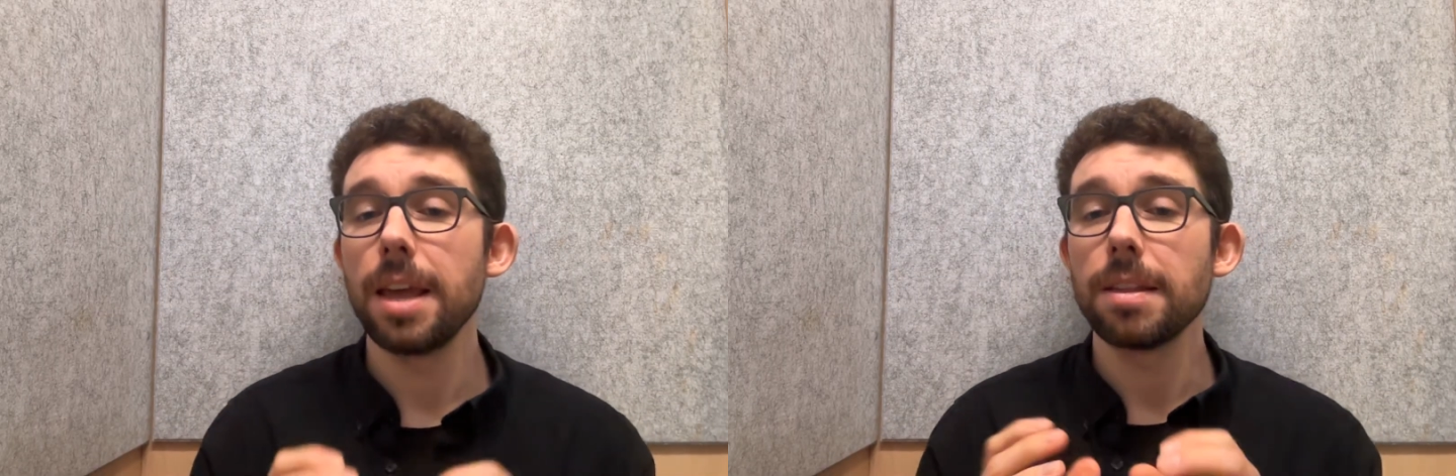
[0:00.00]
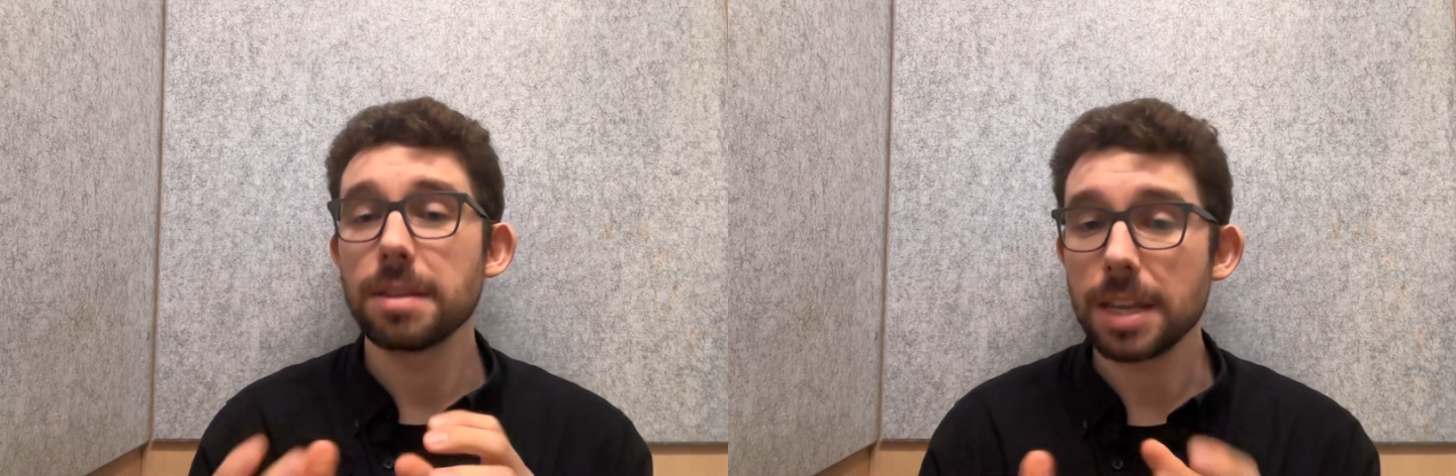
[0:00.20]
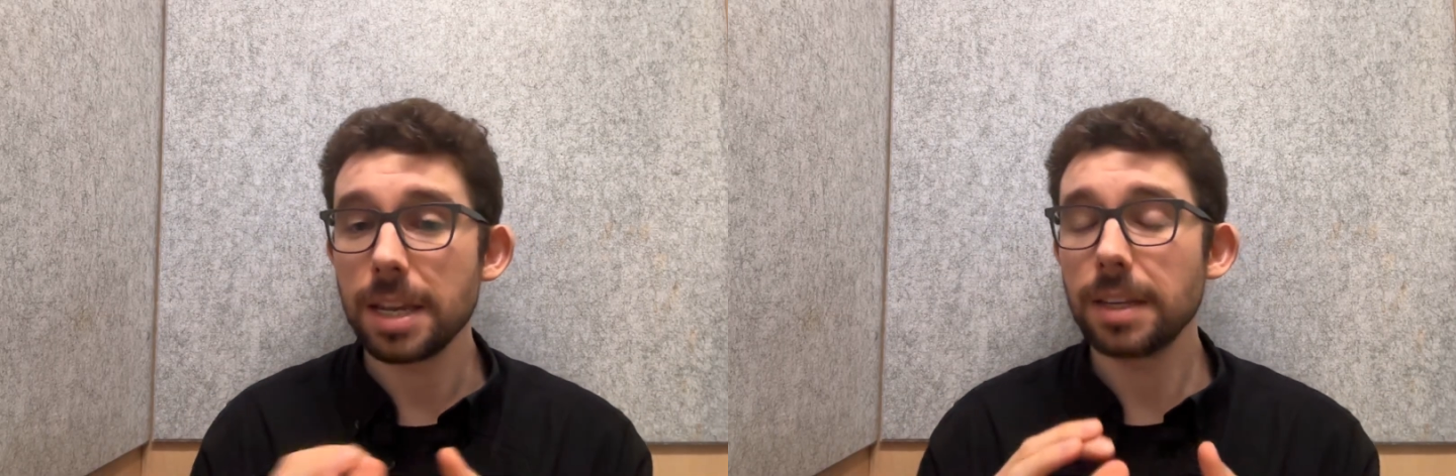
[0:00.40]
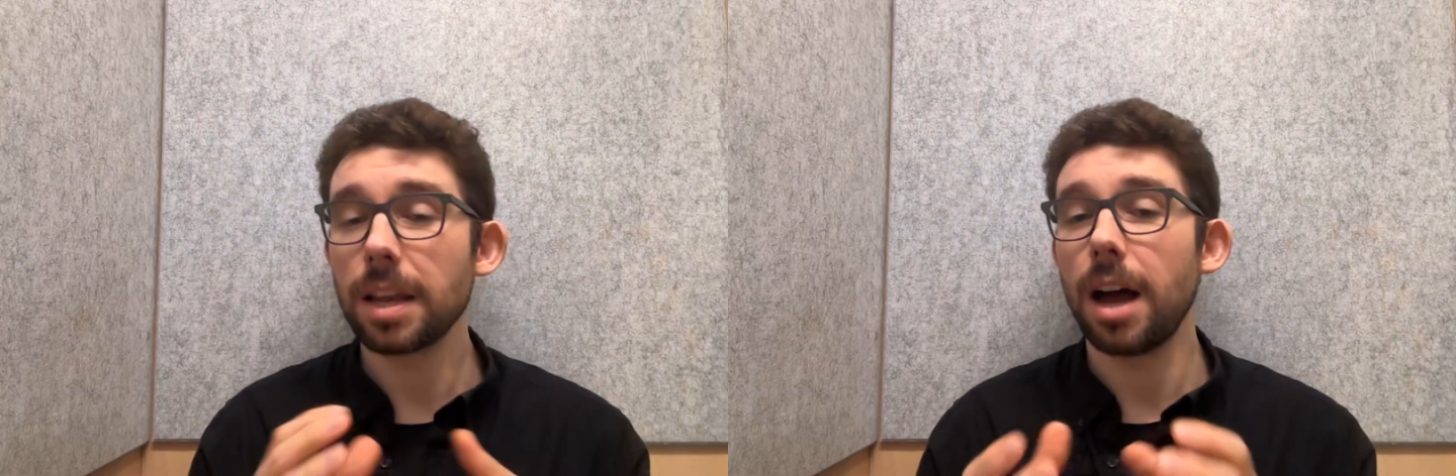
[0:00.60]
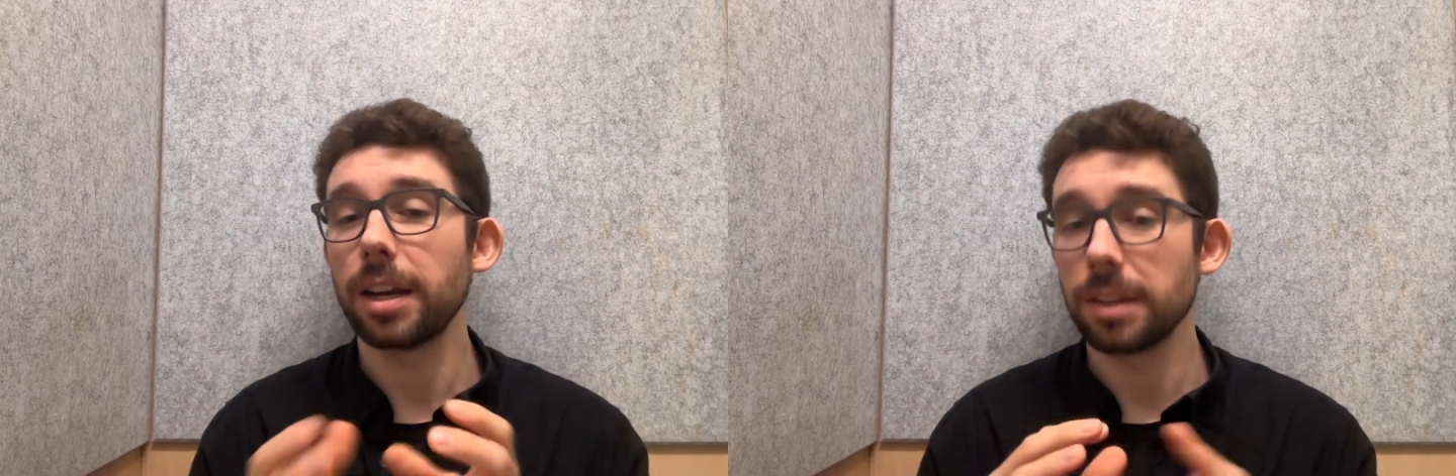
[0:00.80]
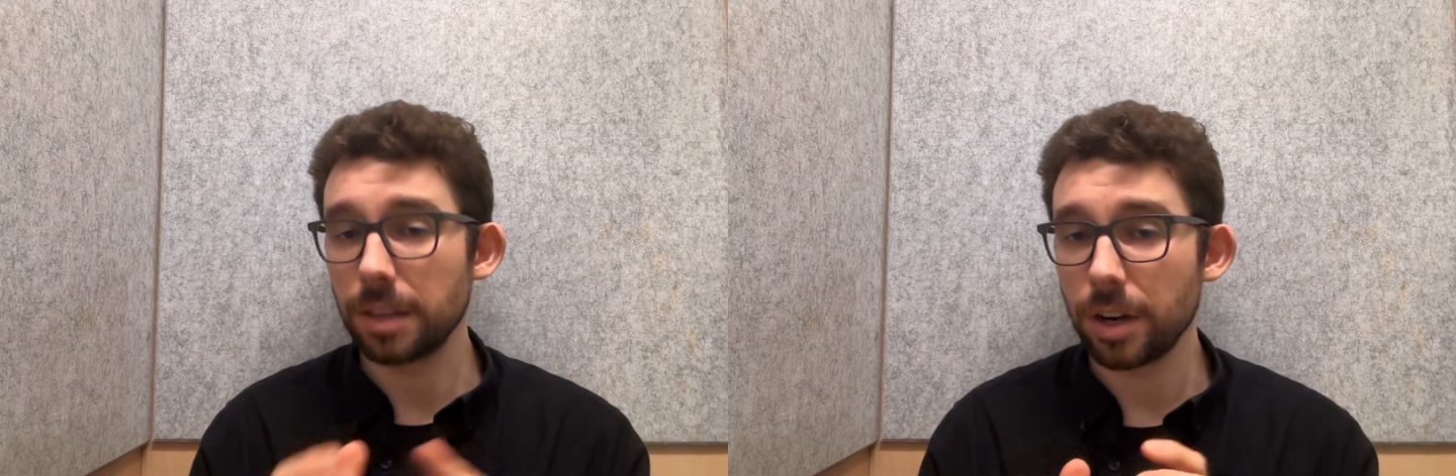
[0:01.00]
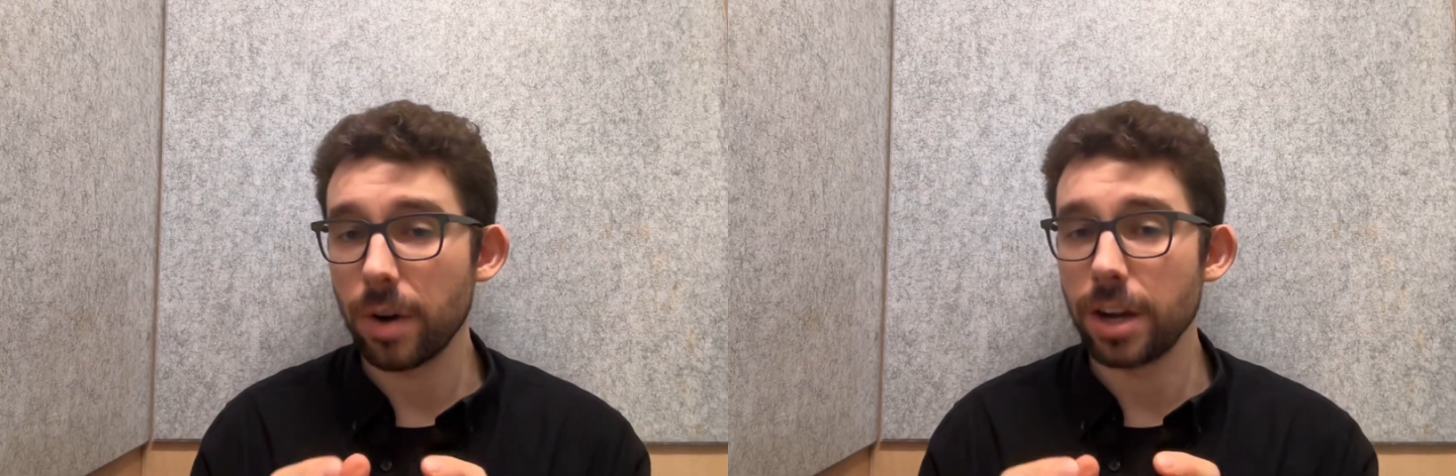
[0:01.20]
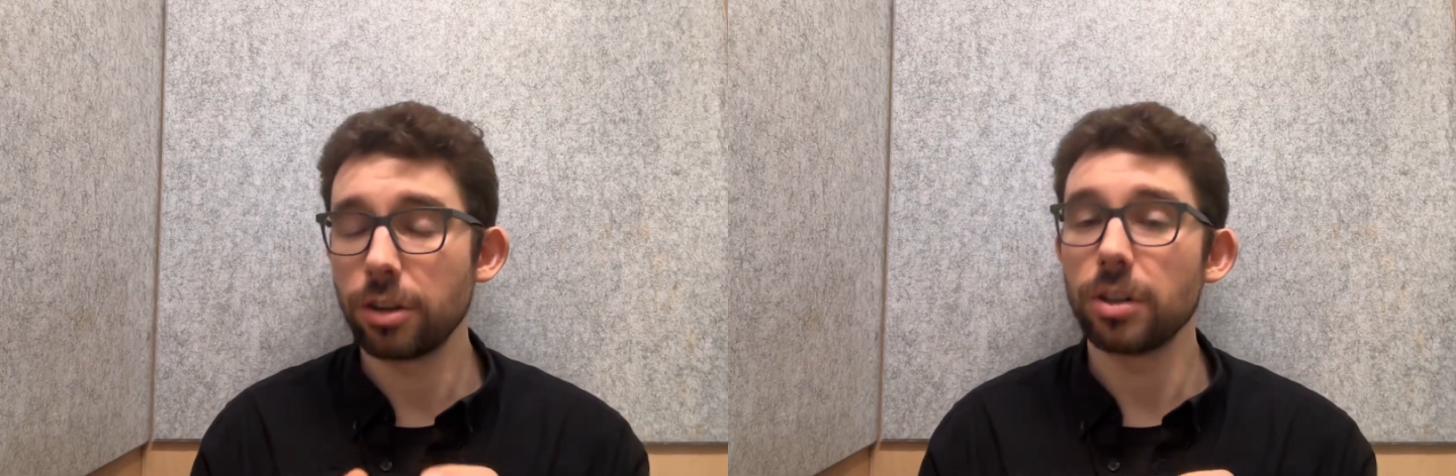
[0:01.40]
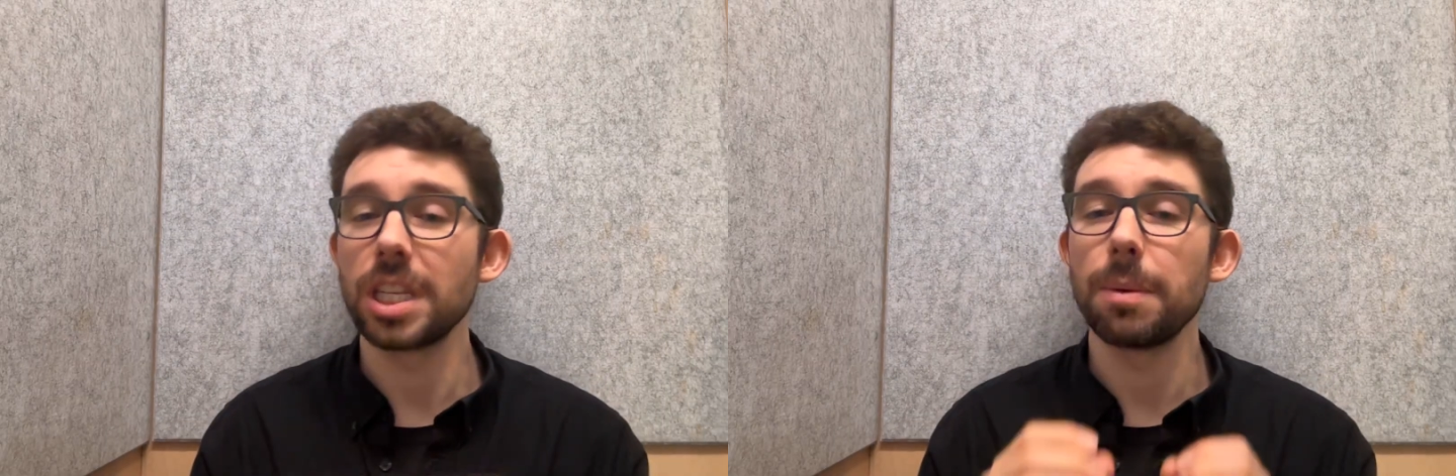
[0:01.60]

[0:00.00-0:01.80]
These are considerations